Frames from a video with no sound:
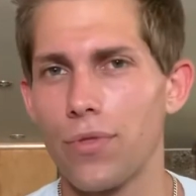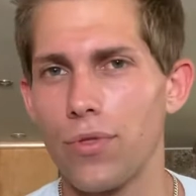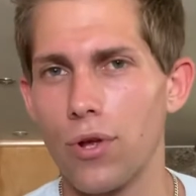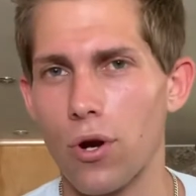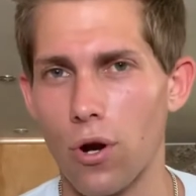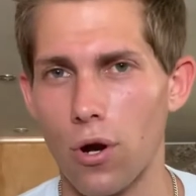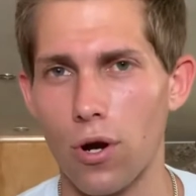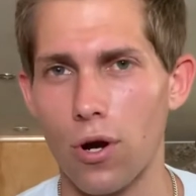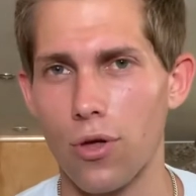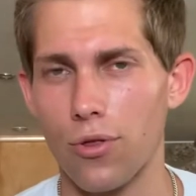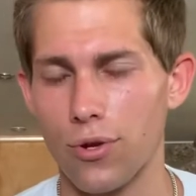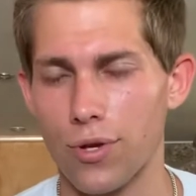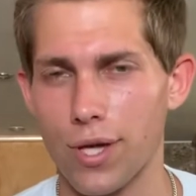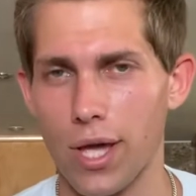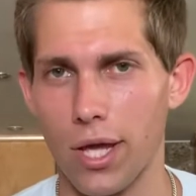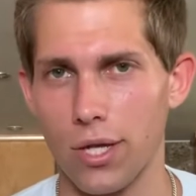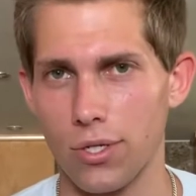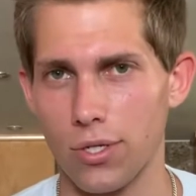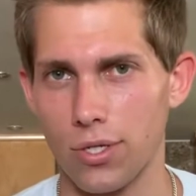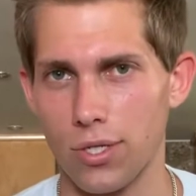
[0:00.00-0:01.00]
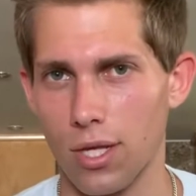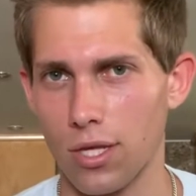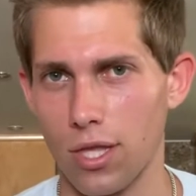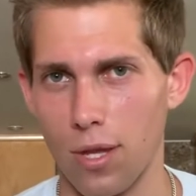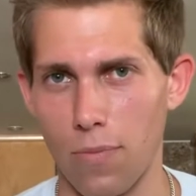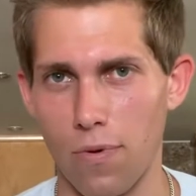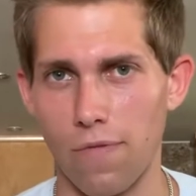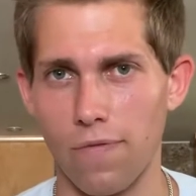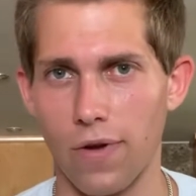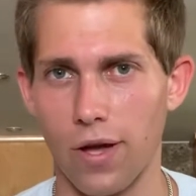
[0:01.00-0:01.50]
there are other gauges that they
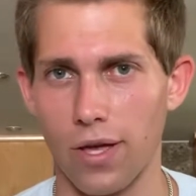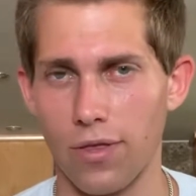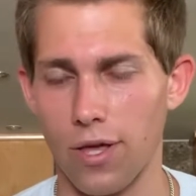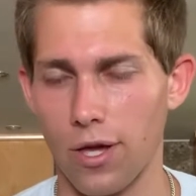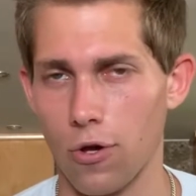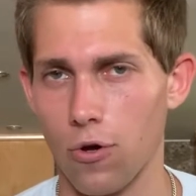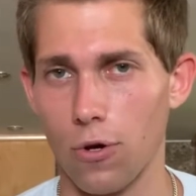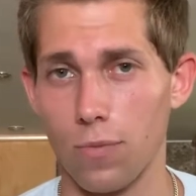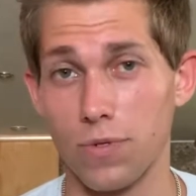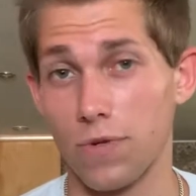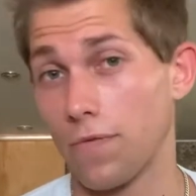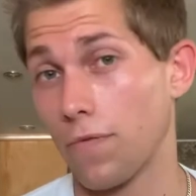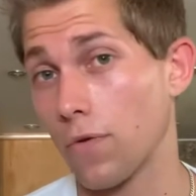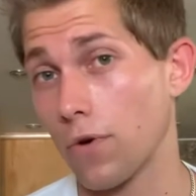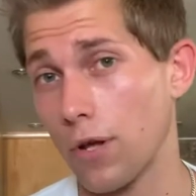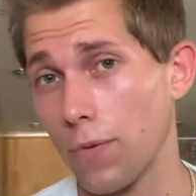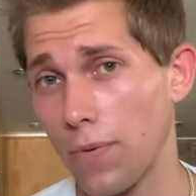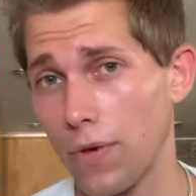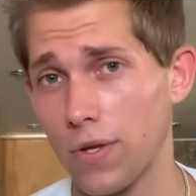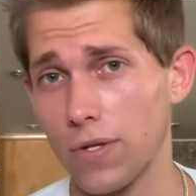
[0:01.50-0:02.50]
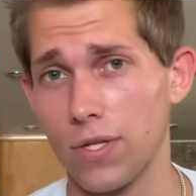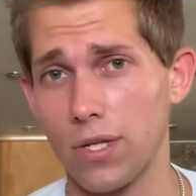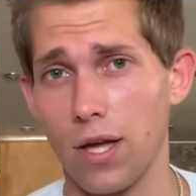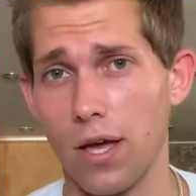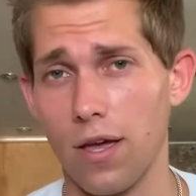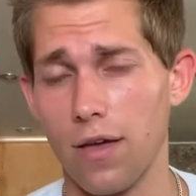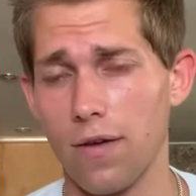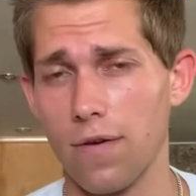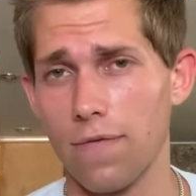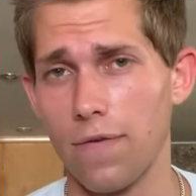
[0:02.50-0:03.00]
provide that go up to 40
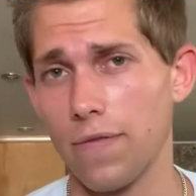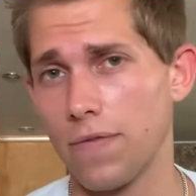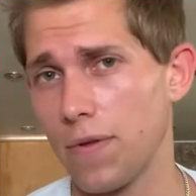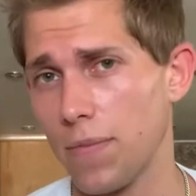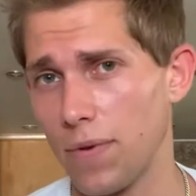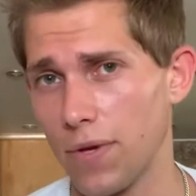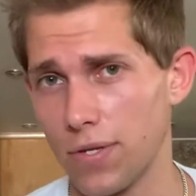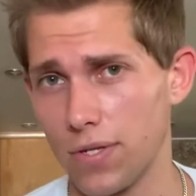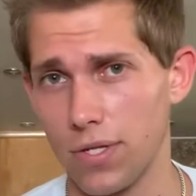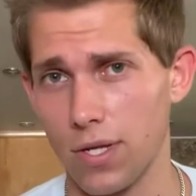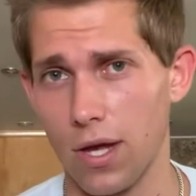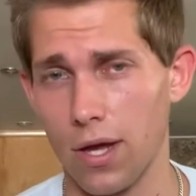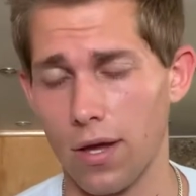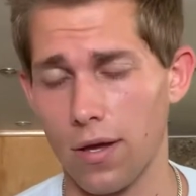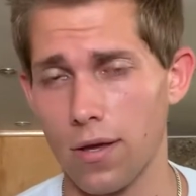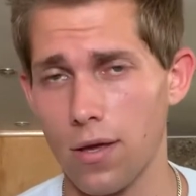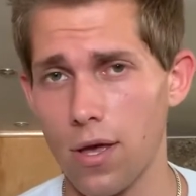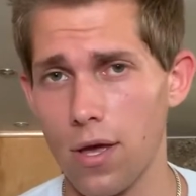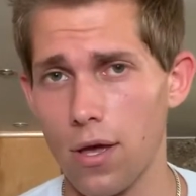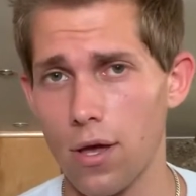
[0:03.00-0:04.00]
PSI, 50 PSI,